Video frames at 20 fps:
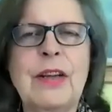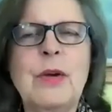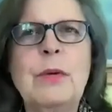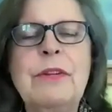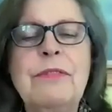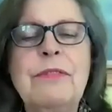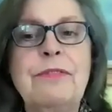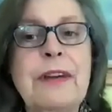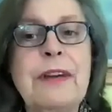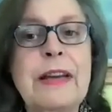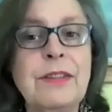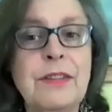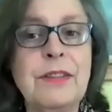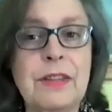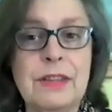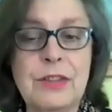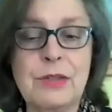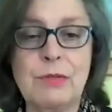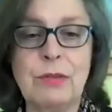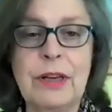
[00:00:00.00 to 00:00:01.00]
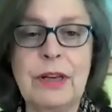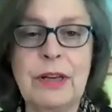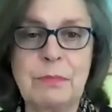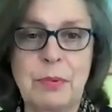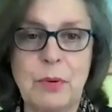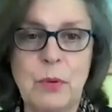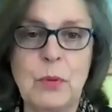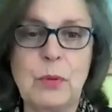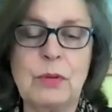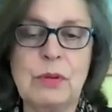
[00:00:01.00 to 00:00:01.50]
We've found that it's really
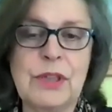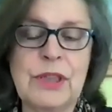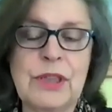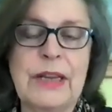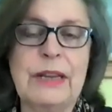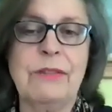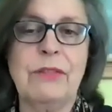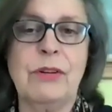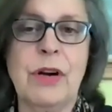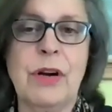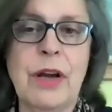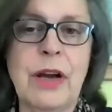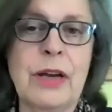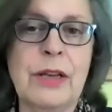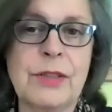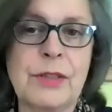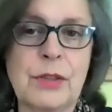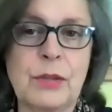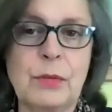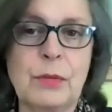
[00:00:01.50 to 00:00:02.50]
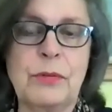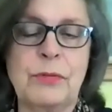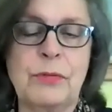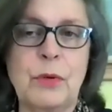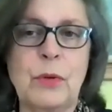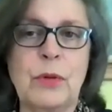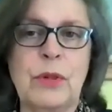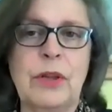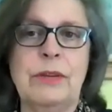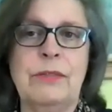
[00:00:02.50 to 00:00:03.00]
important to have a rehearsal
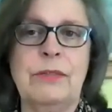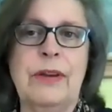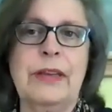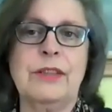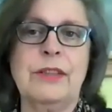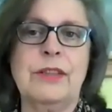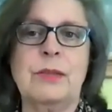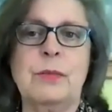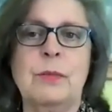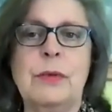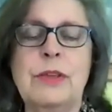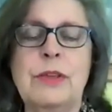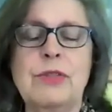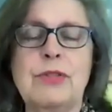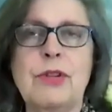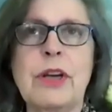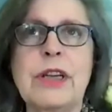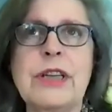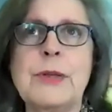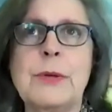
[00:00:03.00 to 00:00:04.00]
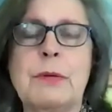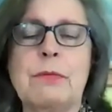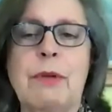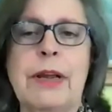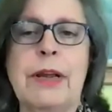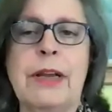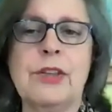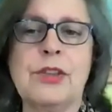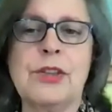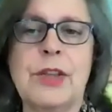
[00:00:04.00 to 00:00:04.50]
before the event, and we try to
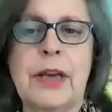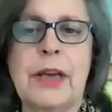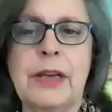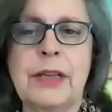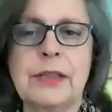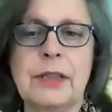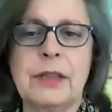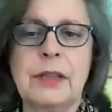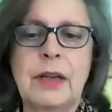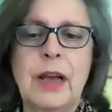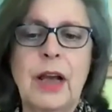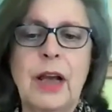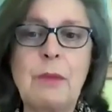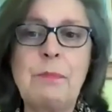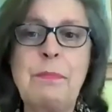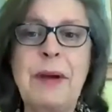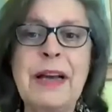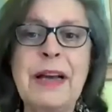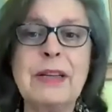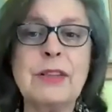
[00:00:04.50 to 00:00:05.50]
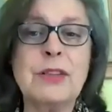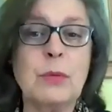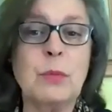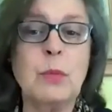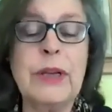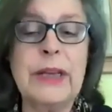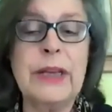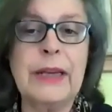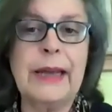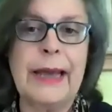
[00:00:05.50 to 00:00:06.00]
arrange that about a
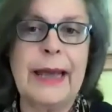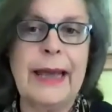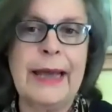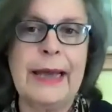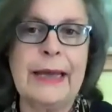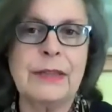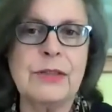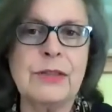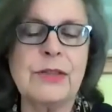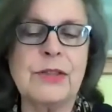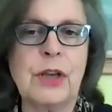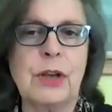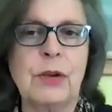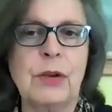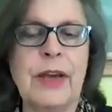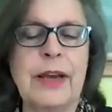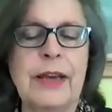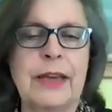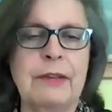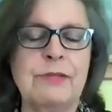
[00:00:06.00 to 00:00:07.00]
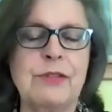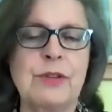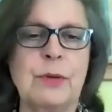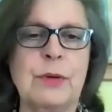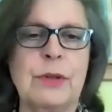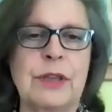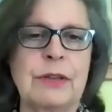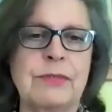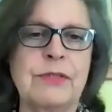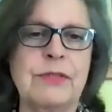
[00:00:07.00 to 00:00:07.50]
week ahead. So that gives you
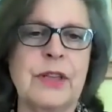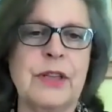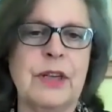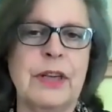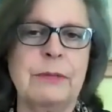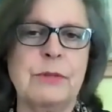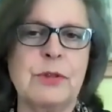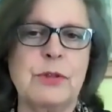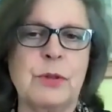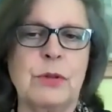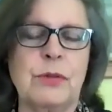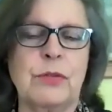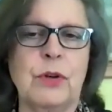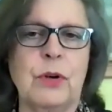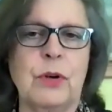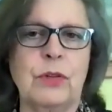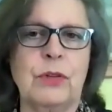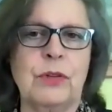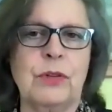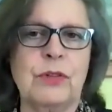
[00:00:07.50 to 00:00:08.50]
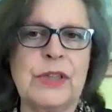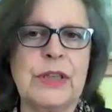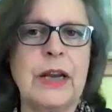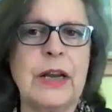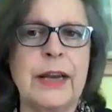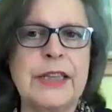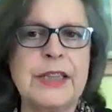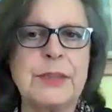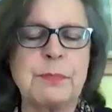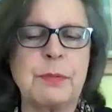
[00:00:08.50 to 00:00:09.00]
enough time to have got
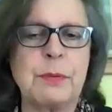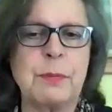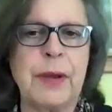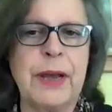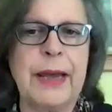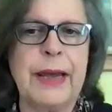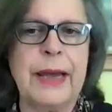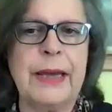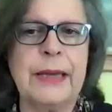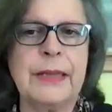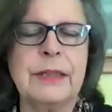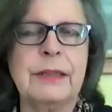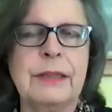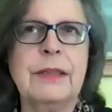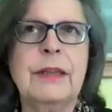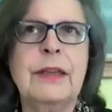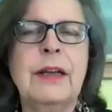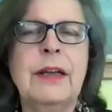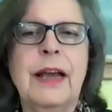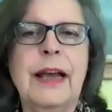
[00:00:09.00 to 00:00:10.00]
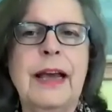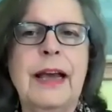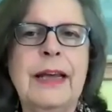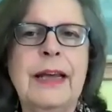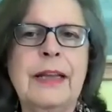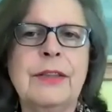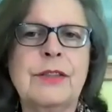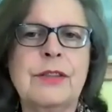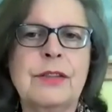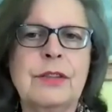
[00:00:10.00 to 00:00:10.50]
slides prepared
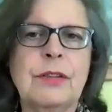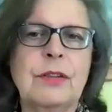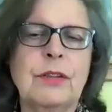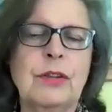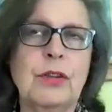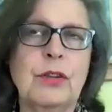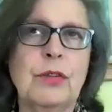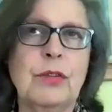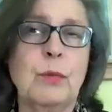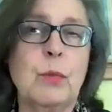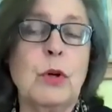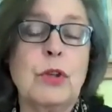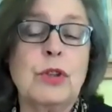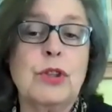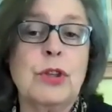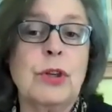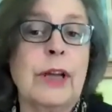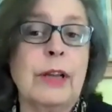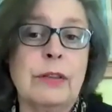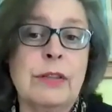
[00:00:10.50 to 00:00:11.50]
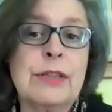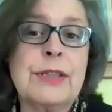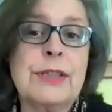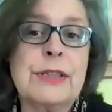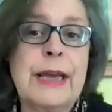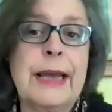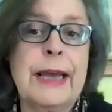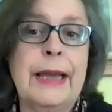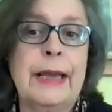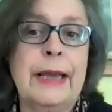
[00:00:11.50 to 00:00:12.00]
and what you're going to
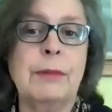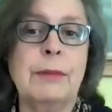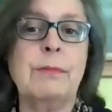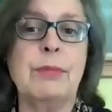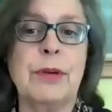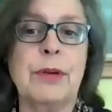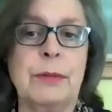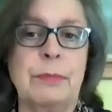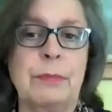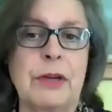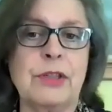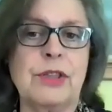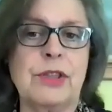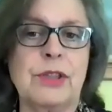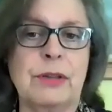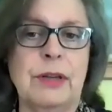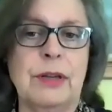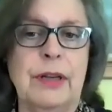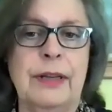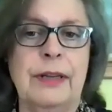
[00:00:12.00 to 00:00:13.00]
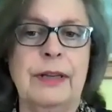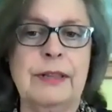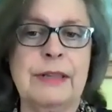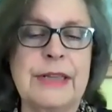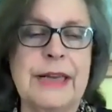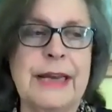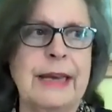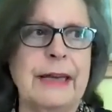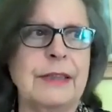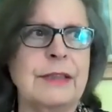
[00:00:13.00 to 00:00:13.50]
say pretty much
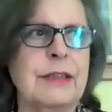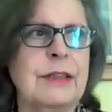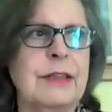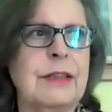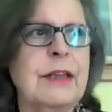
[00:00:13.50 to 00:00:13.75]
intact.